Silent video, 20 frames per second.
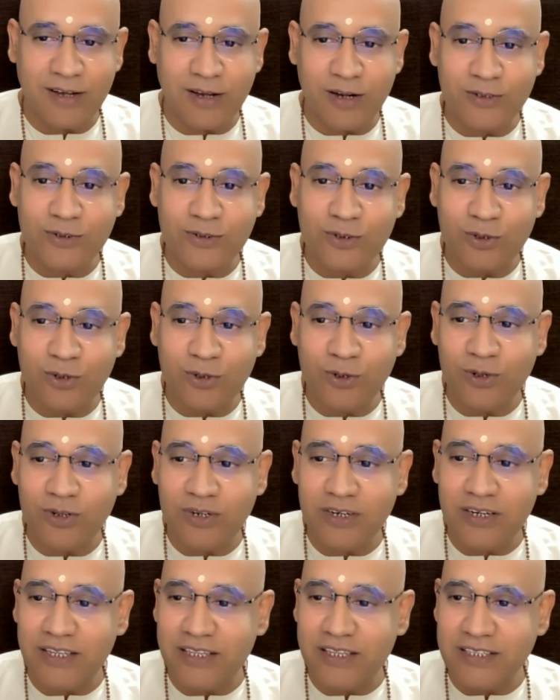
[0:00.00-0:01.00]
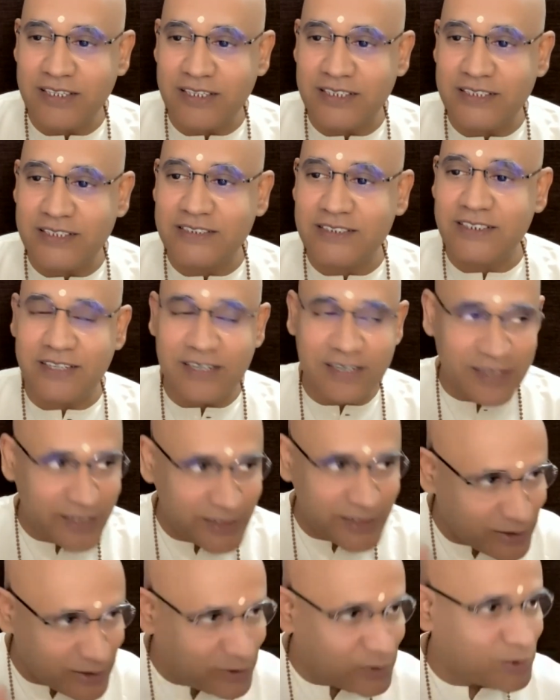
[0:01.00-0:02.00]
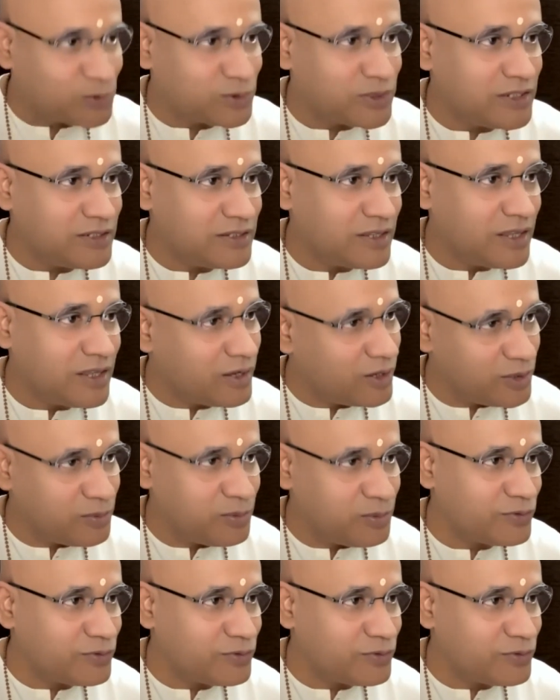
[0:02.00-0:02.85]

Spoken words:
Control is in relation to the, are you